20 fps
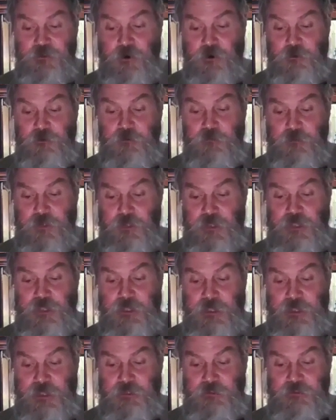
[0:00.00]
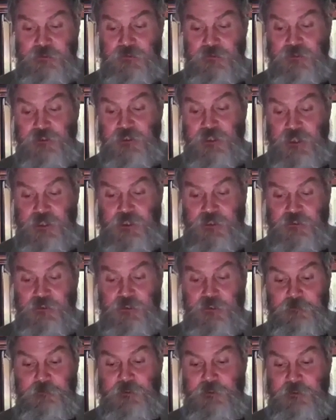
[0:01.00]
he shall startle many
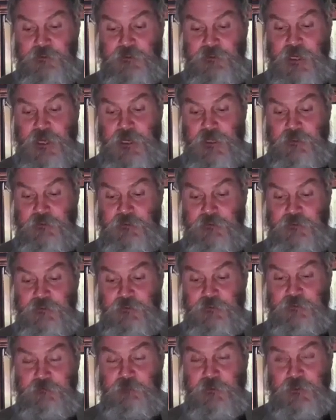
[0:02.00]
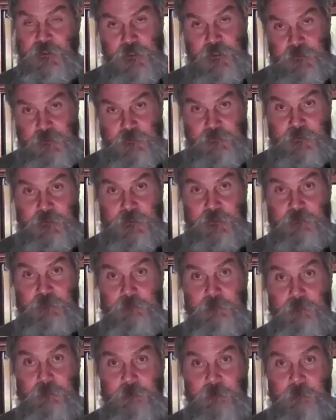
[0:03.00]
nations, kings shall be silenced
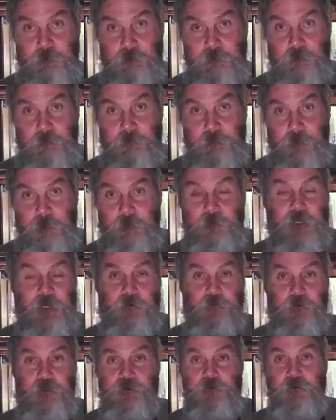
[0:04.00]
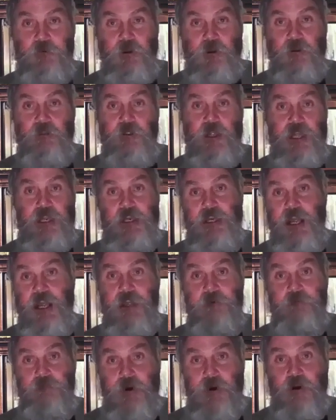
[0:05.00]
because of him. Okay, I went through
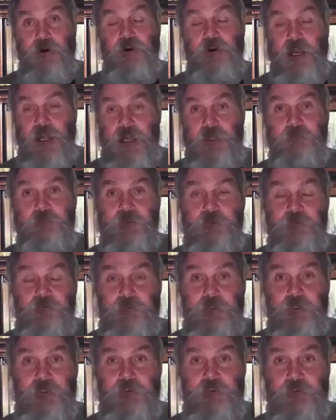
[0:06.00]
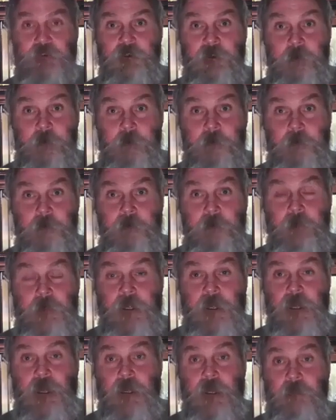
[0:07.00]
all that, I'm marked, I'm disfigured,
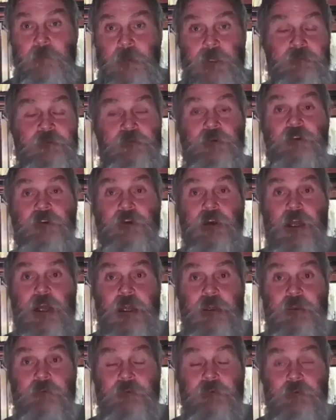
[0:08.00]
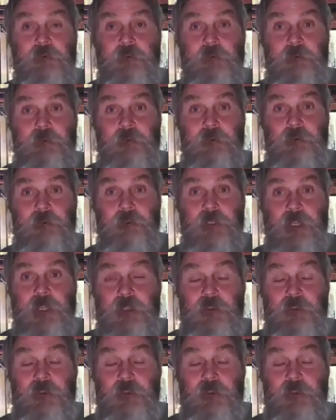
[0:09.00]
uh, but I'm still alive.